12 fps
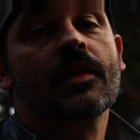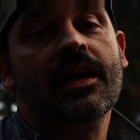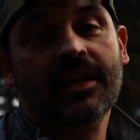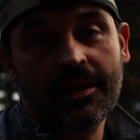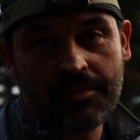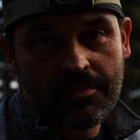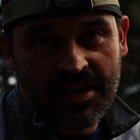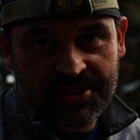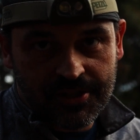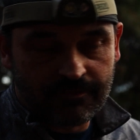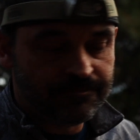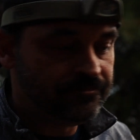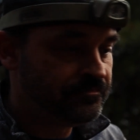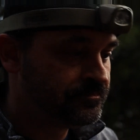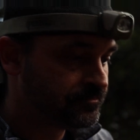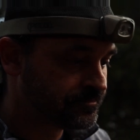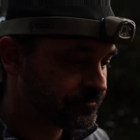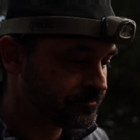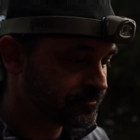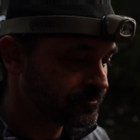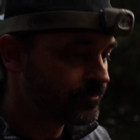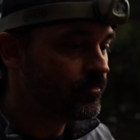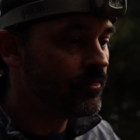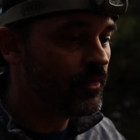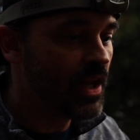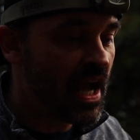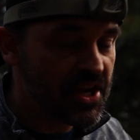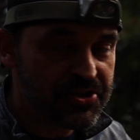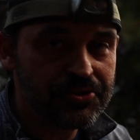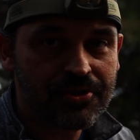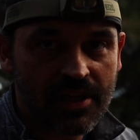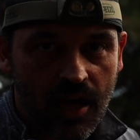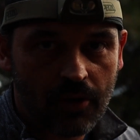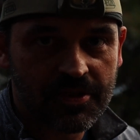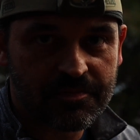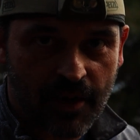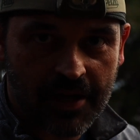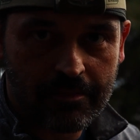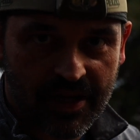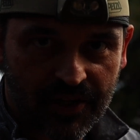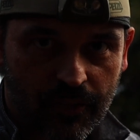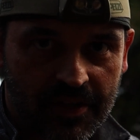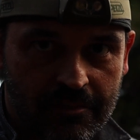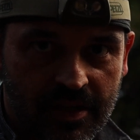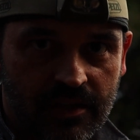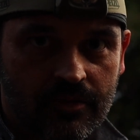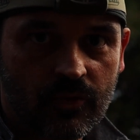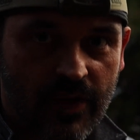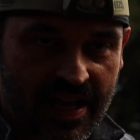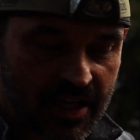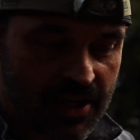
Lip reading: And let me mention, I usually always bring beer with me when I